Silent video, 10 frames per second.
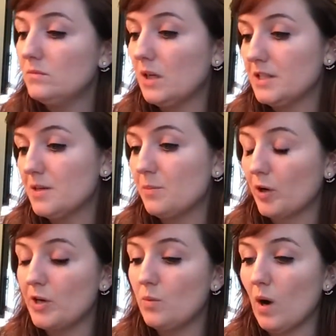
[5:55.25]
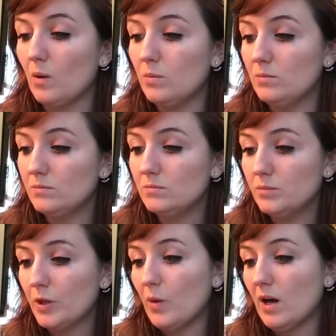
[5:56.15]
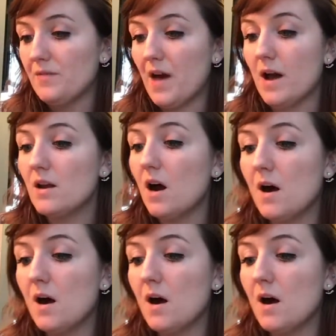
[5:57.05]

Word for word: I did pretty well on that.